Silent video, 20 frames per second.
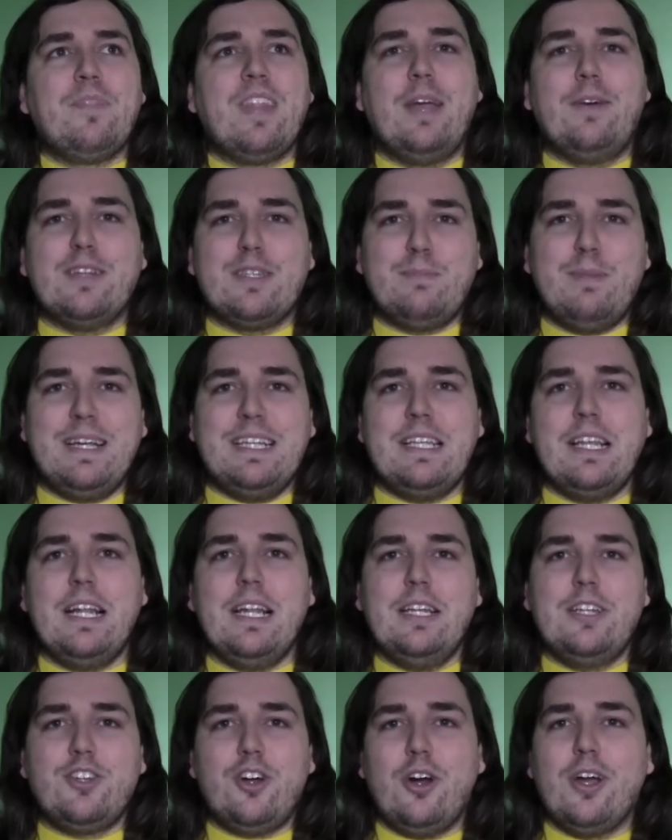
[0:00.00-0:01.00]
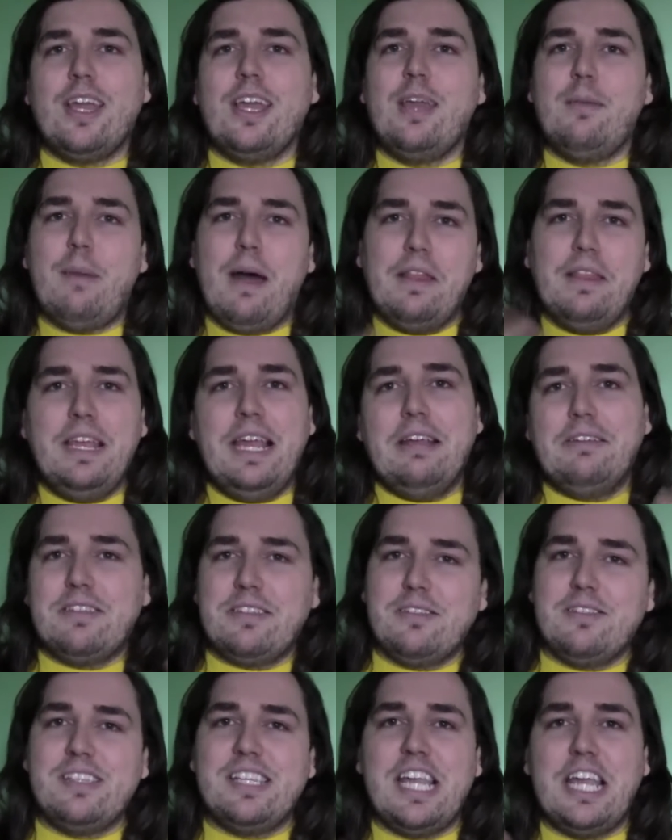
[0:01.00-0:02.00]
I was basically talking about the
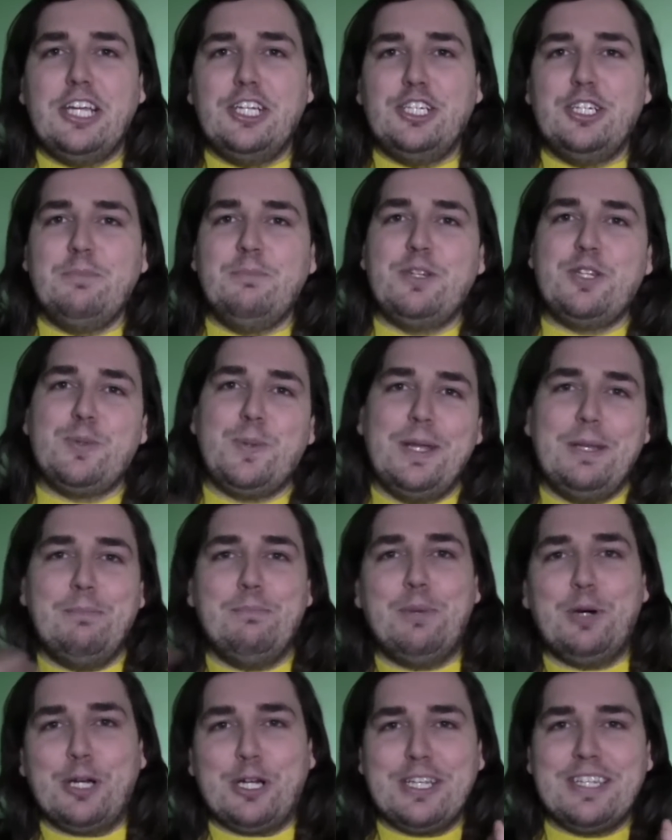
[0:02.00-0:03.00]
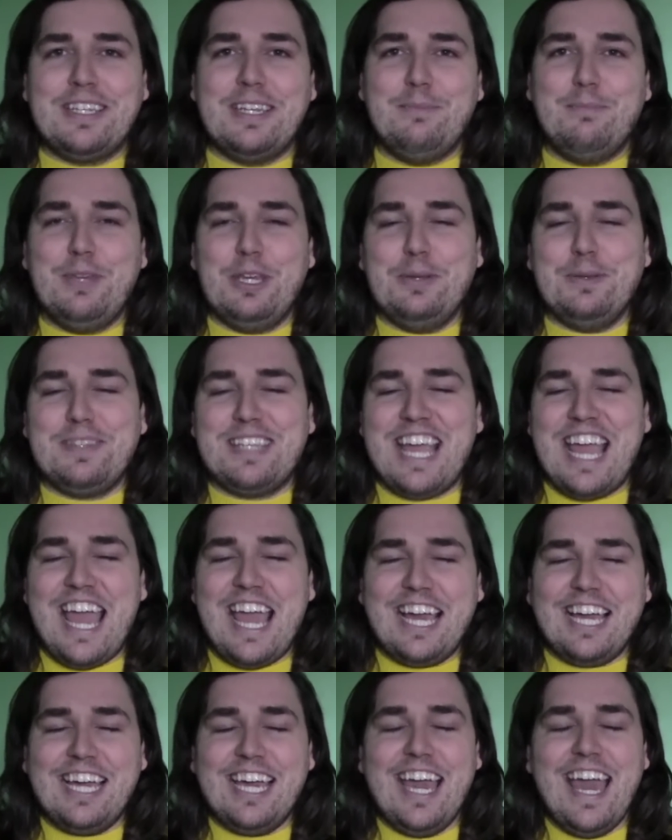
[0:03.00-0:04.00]
association between books and
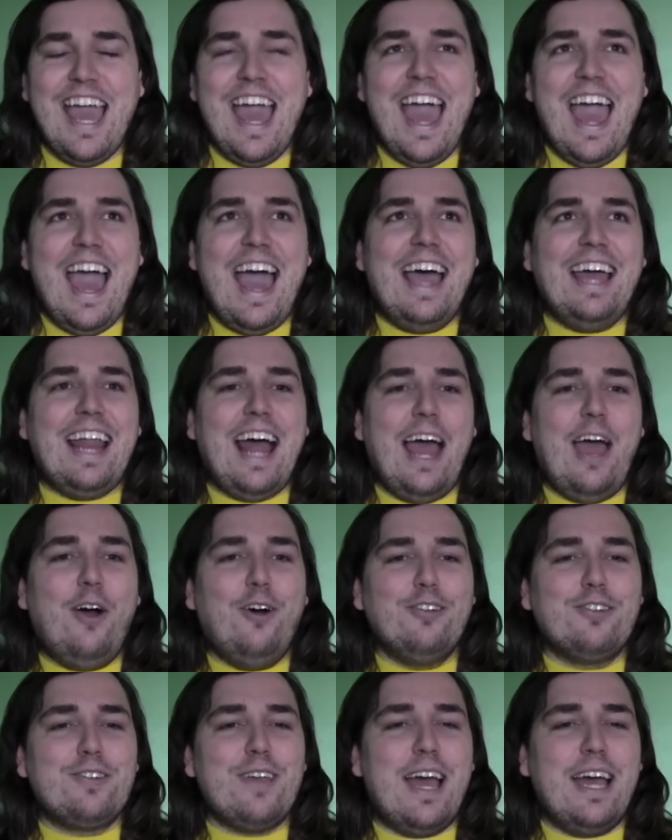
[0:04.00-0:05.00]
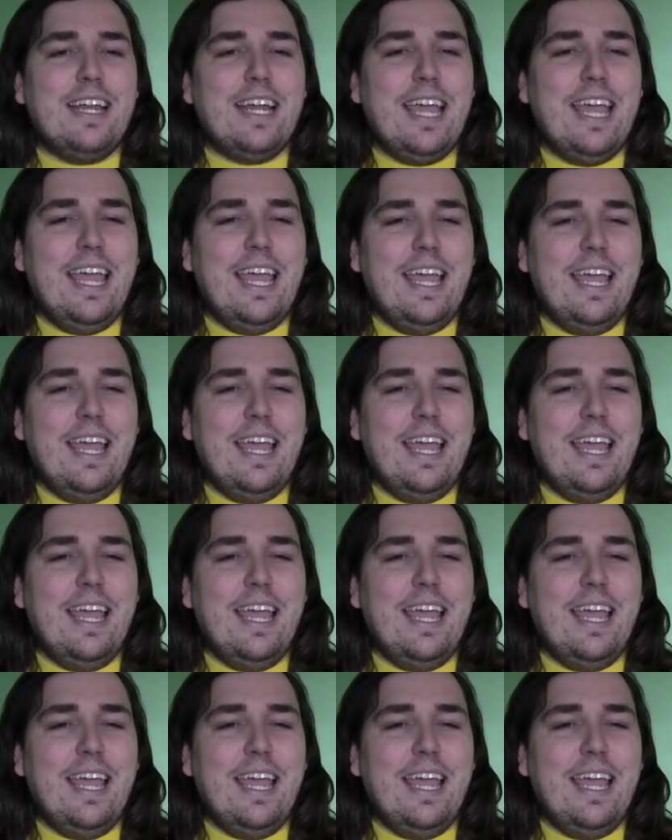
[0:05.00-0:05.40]
music, and I also had